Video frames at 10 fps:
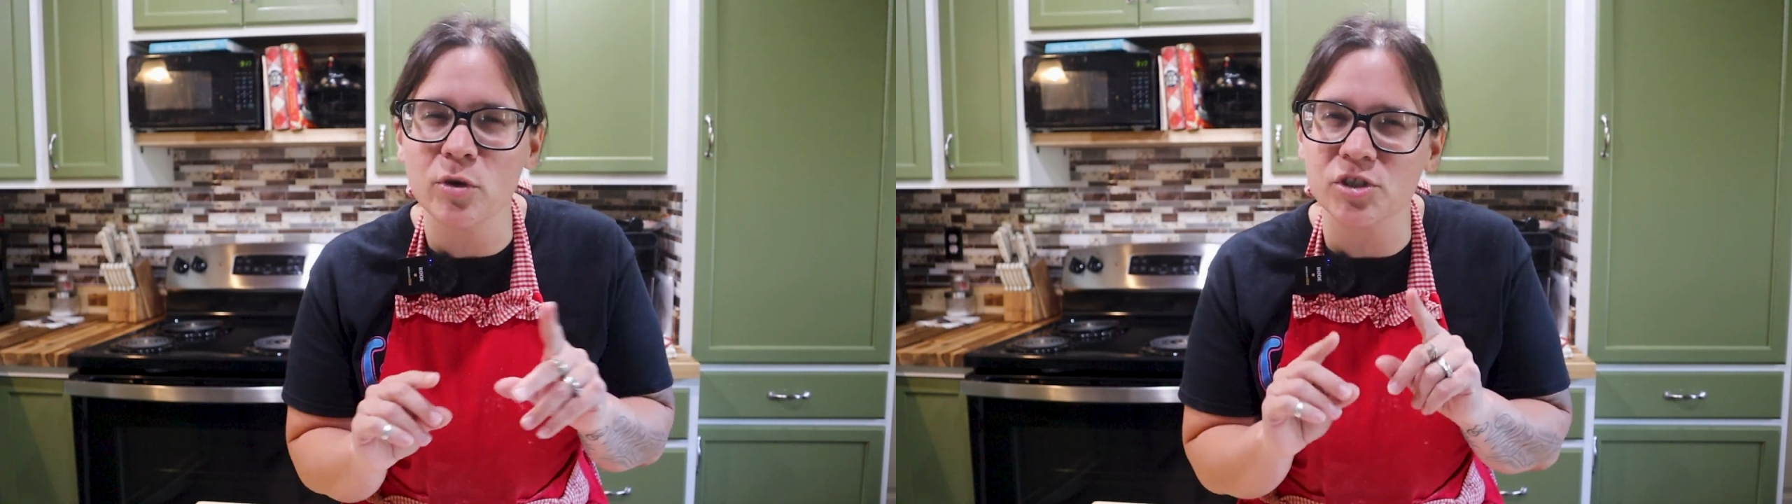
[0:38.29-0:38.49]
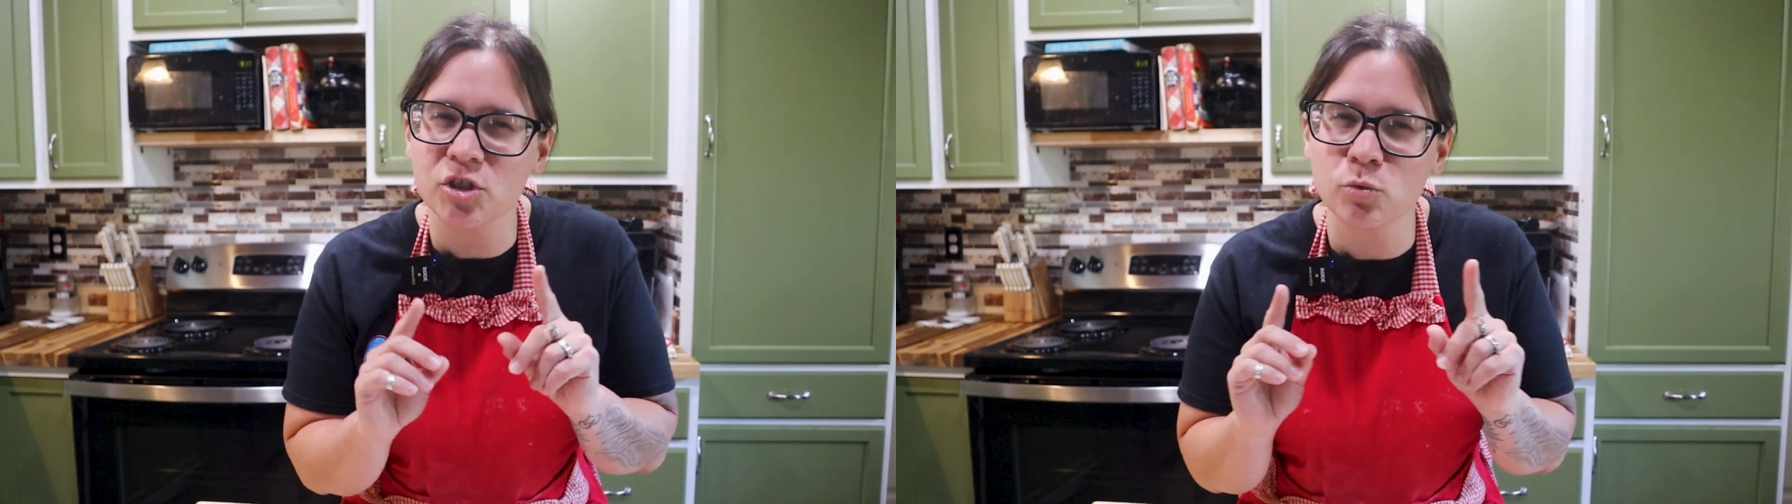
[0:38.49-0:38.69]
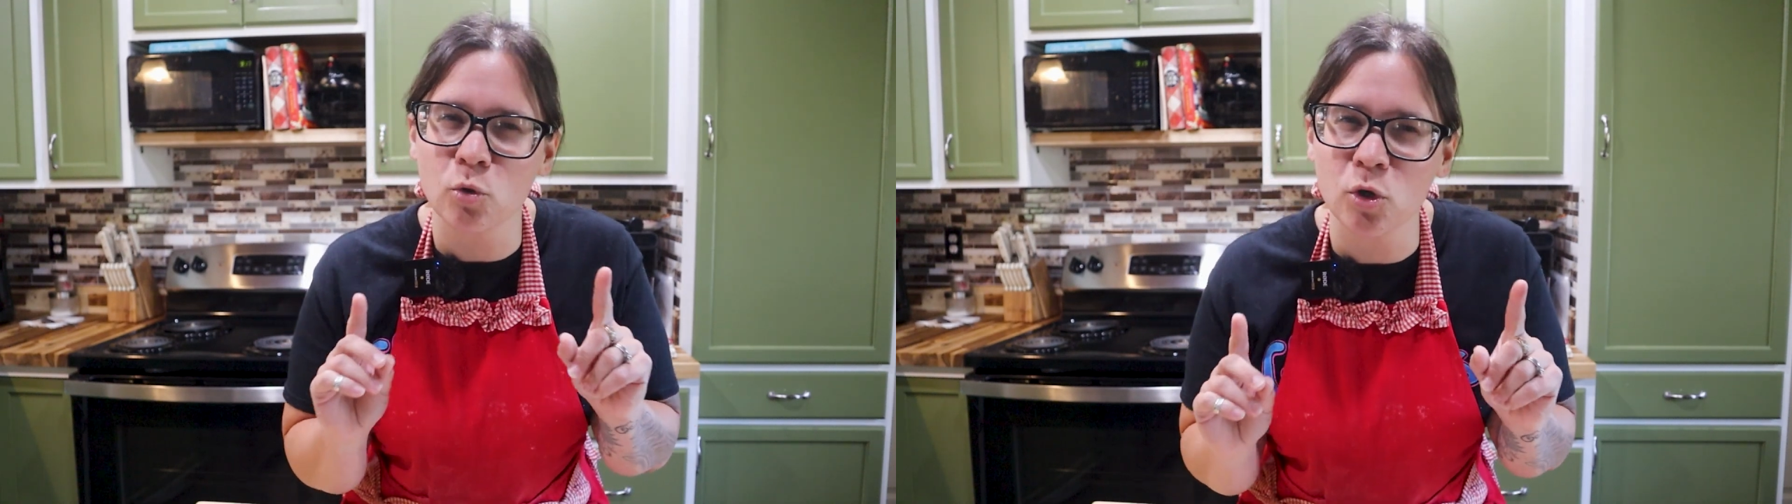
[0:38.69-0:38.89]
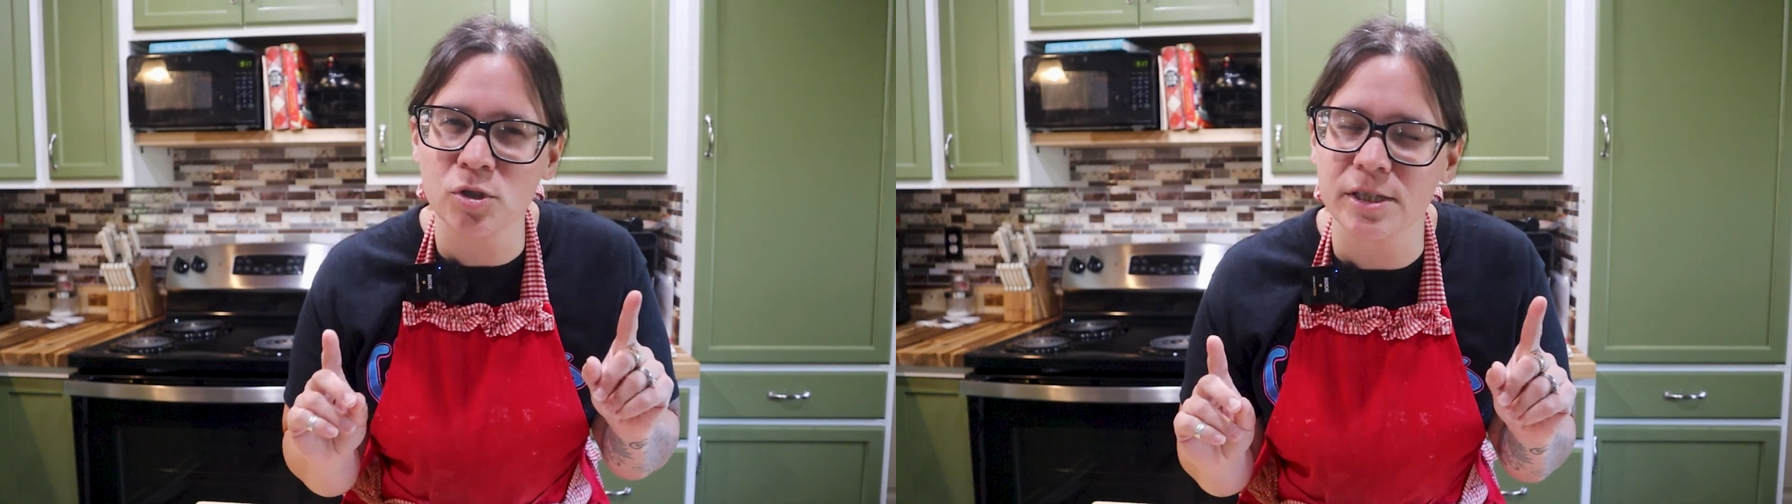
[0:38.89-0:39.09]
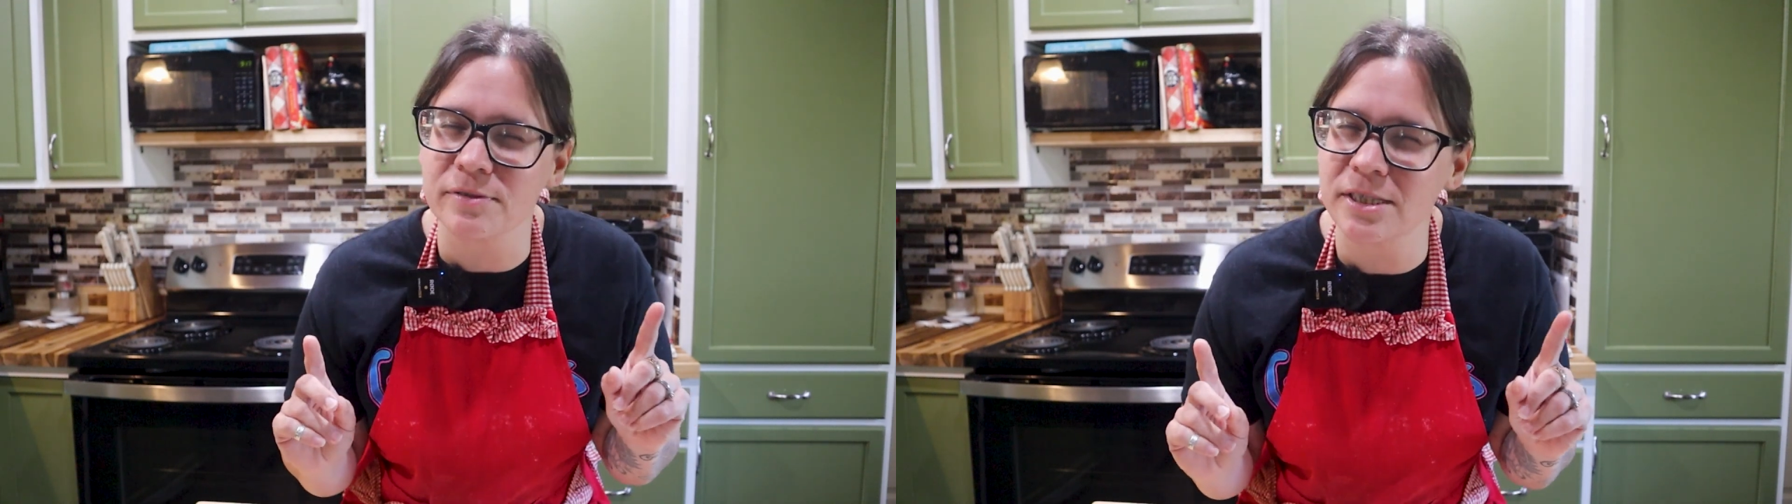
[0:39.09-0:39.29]
with
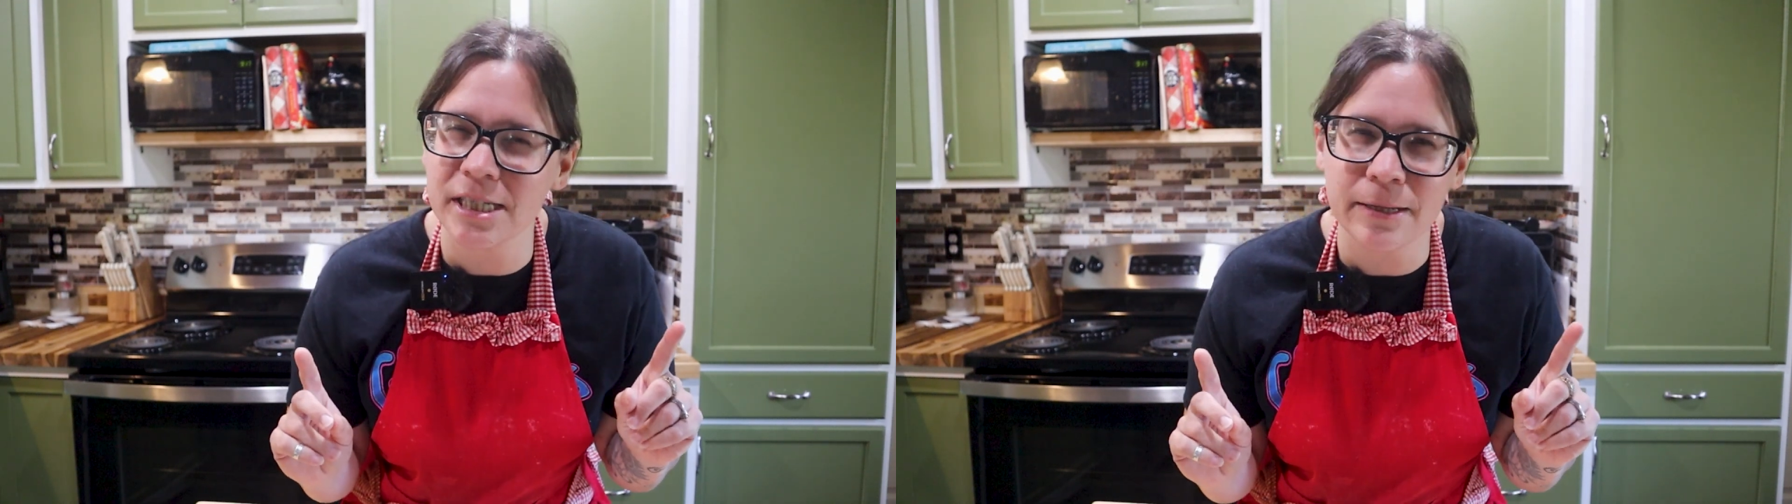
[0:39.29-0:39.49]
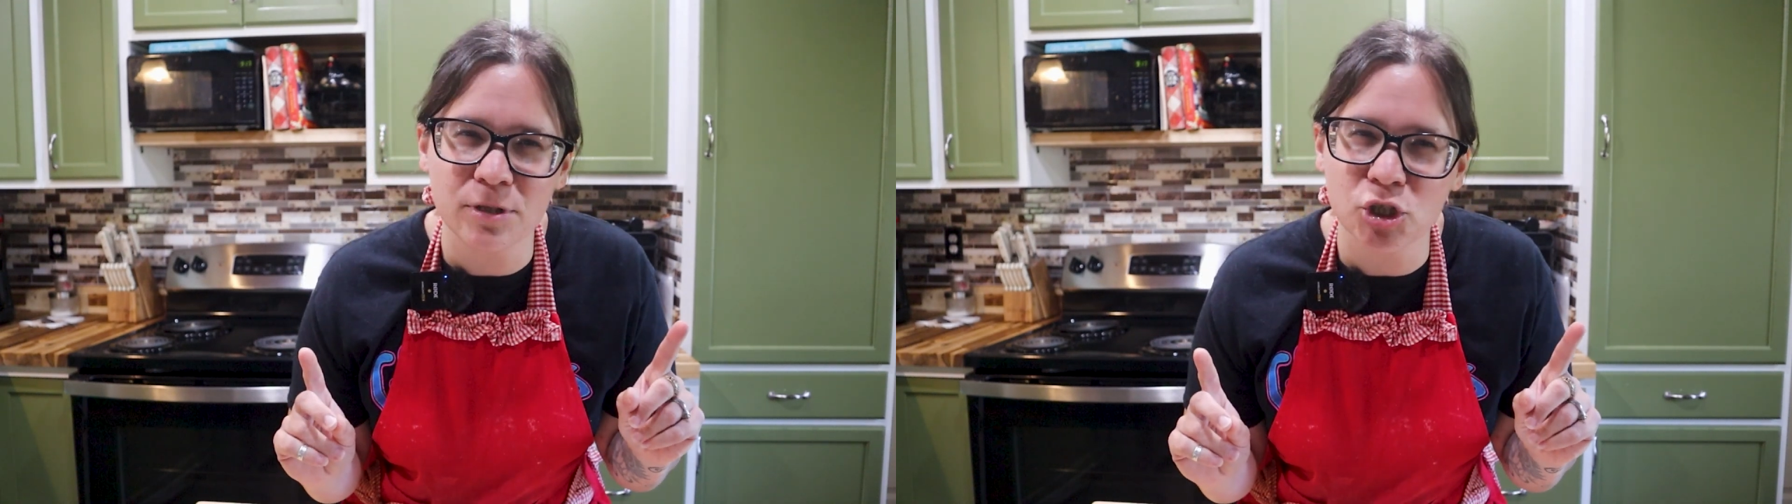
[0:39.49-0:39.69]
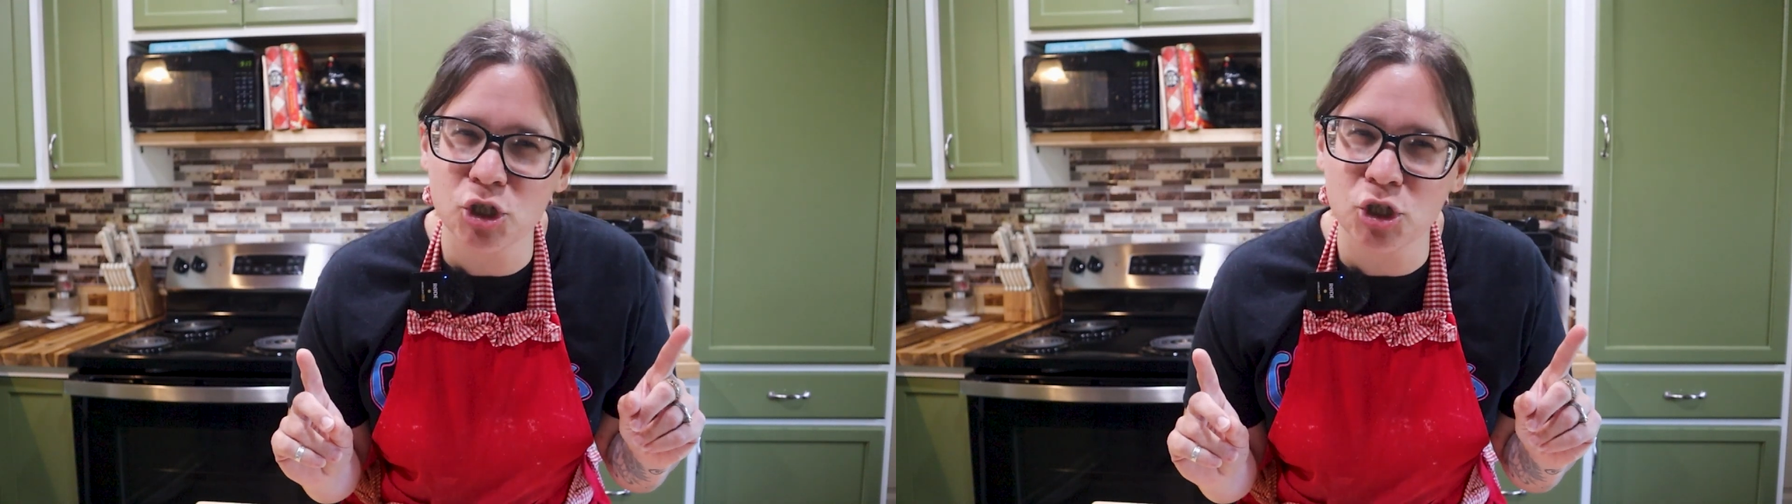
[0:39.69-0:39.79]
swirls of cinnamon